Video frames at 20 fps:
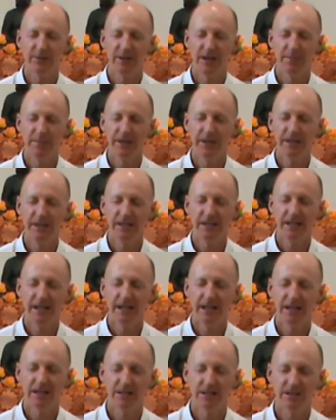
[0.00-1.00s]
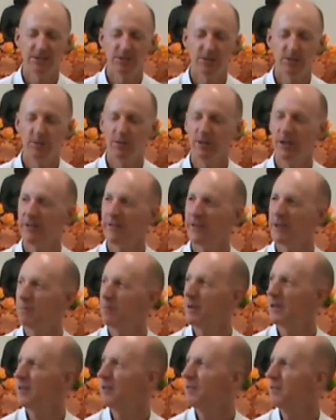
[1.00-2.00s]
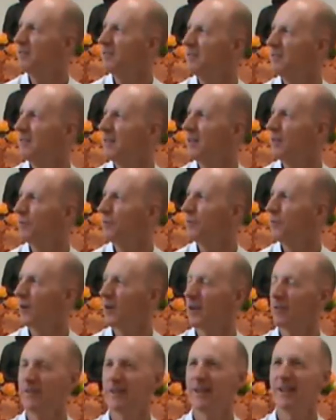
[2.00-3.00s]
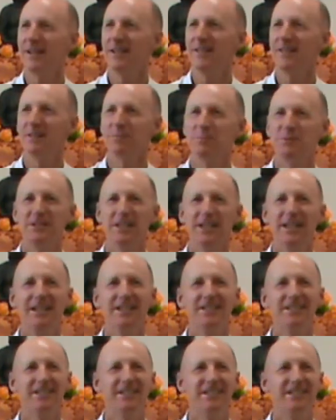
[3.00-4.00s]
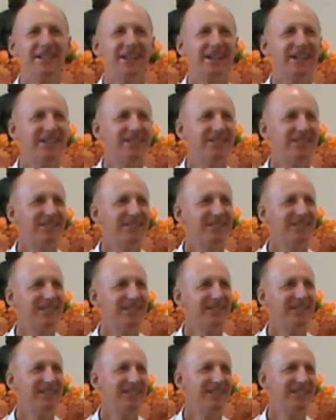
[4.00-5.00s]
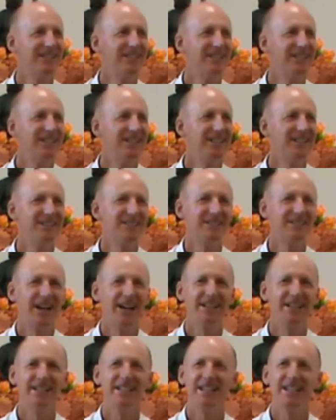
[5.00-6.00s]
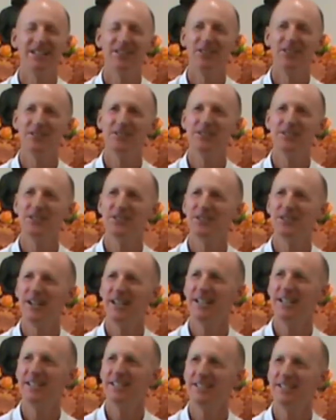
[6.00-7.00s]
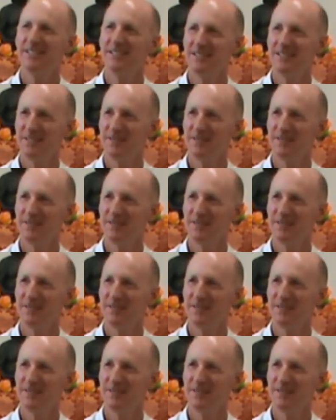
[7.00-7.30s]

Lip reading: coming in and out, it's all going well. I'm following it, I'm seeing detail, starting to get concentrated.